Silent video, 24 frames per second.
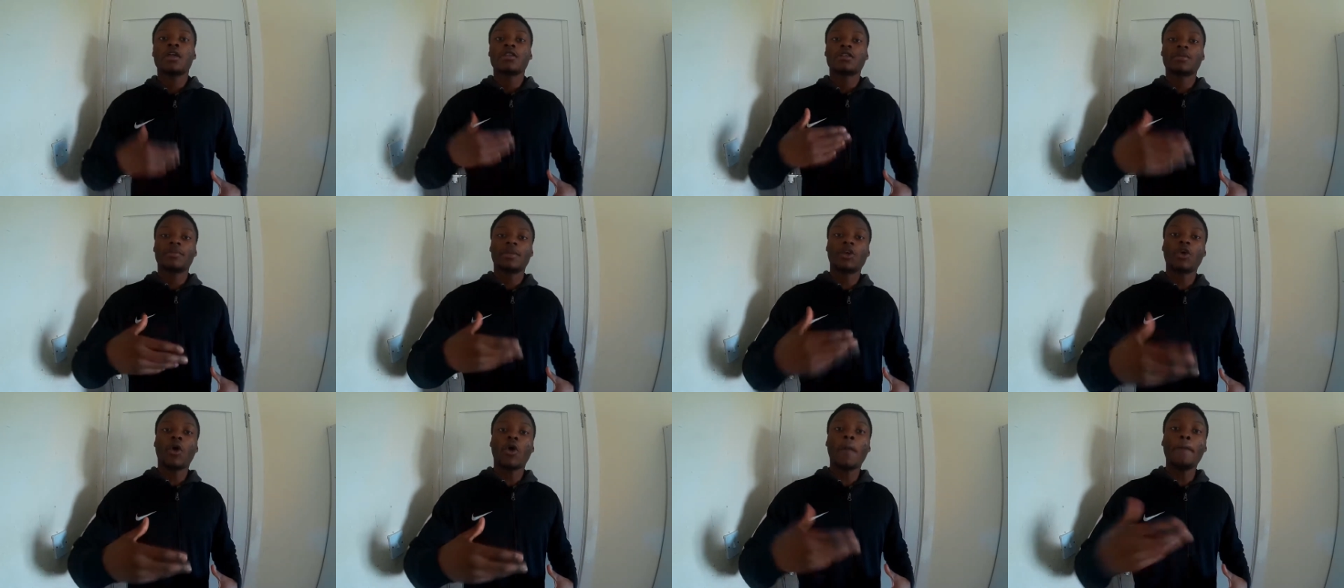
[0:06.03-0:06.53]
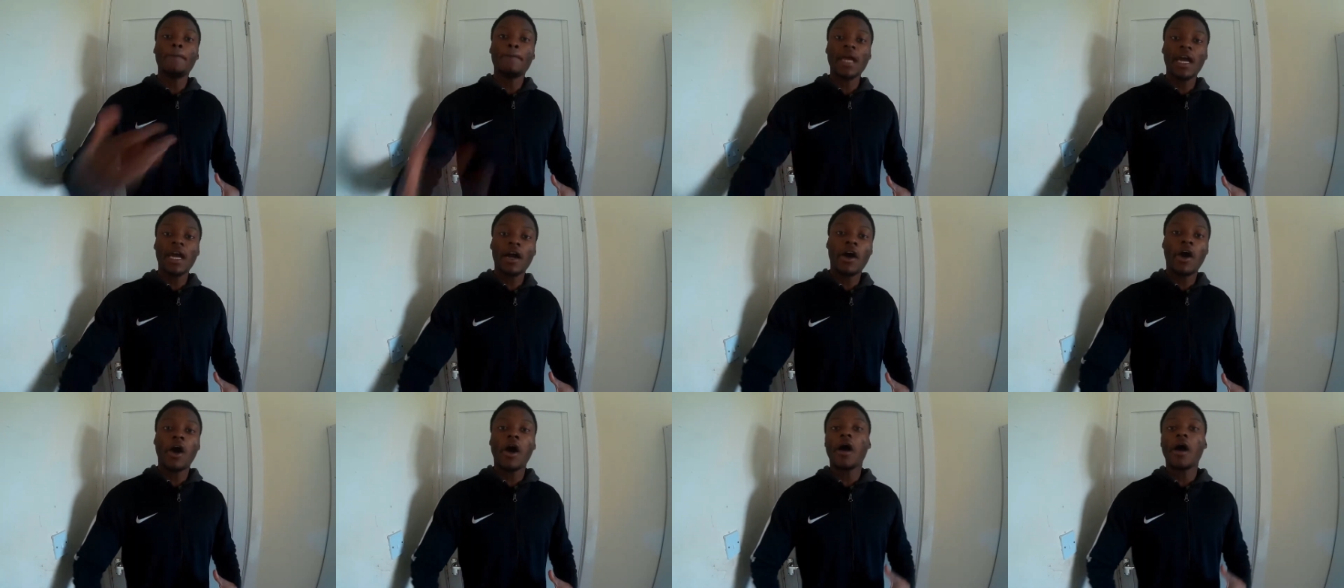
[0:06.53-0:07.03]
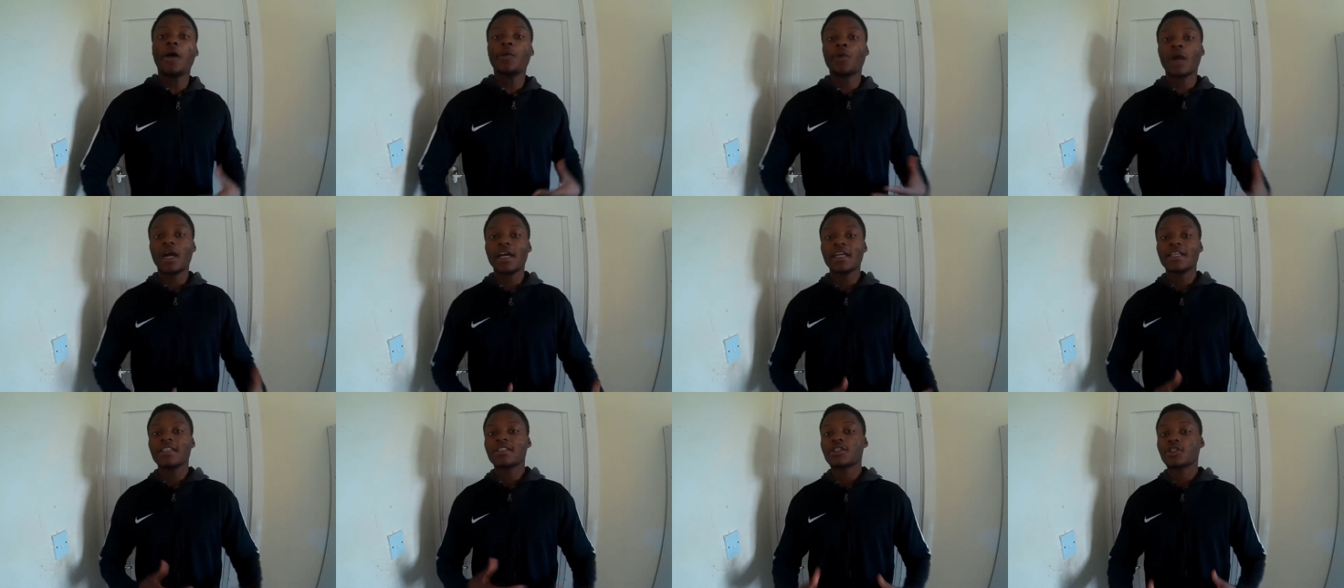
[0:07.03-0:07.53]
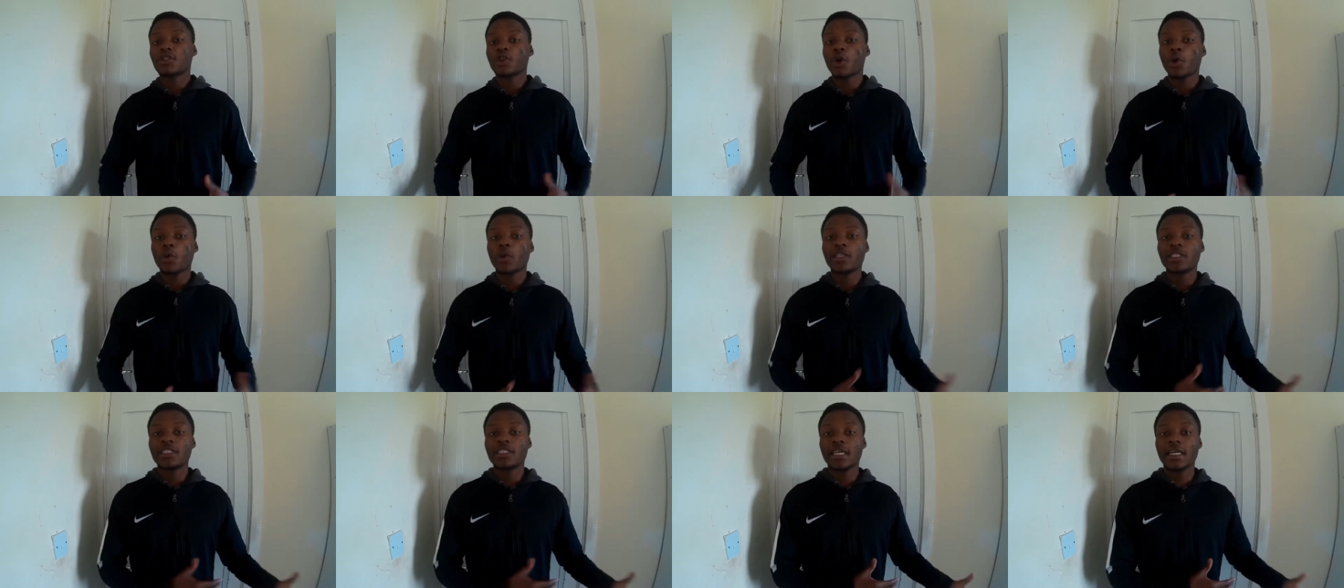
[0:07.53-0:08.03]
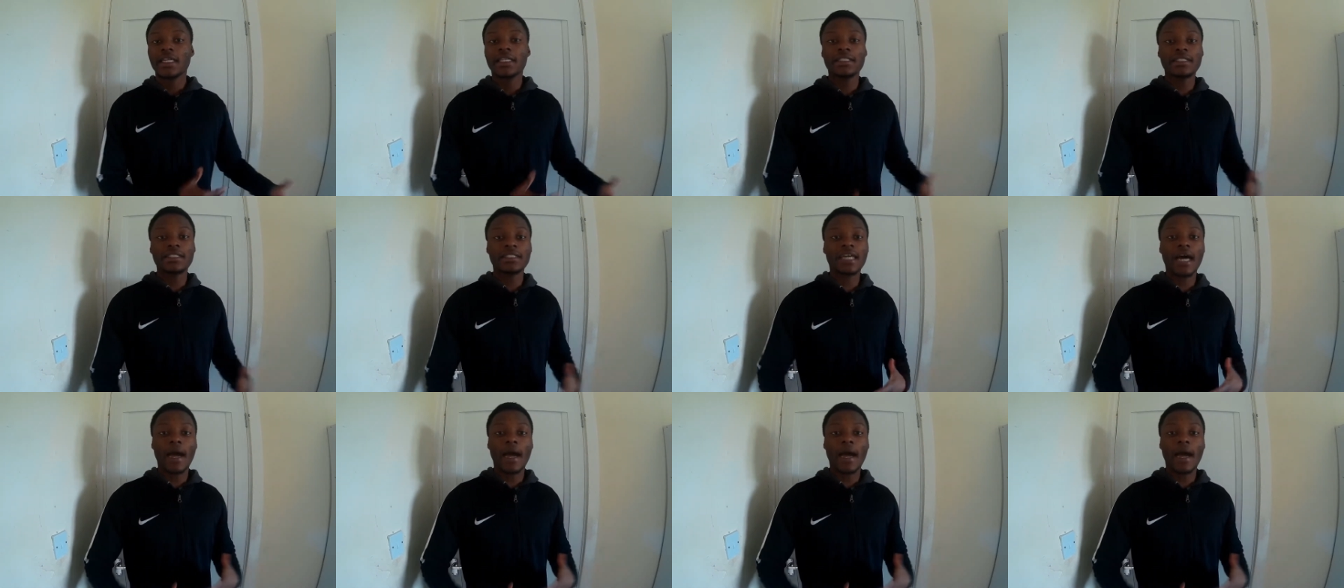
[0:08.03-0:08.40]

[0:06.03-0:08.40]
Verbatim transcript: to become better at writing storytelling